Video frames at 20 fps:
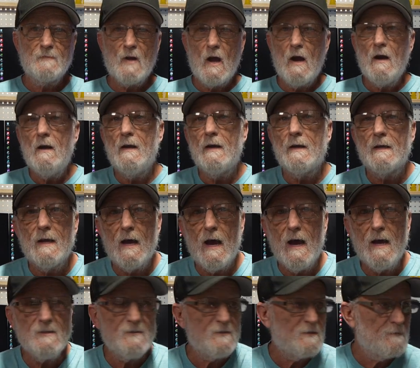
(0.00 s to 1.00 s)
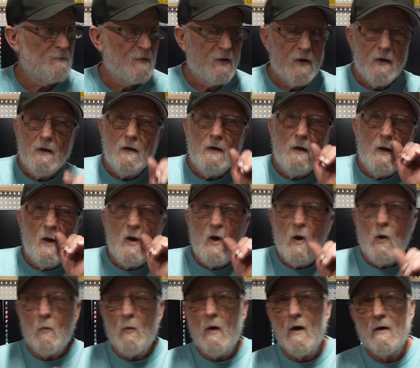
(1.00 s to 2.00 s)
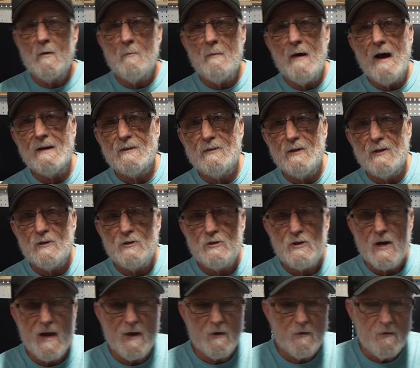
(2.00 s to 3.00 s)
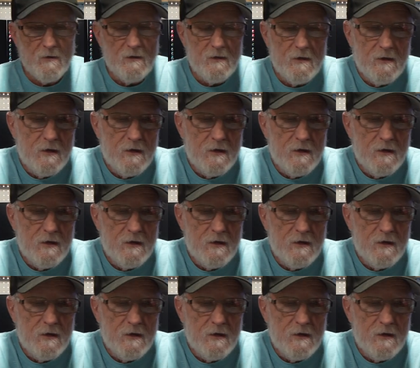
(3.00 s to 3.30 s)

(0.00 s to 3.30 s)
Alright guys, welcome back to the channel.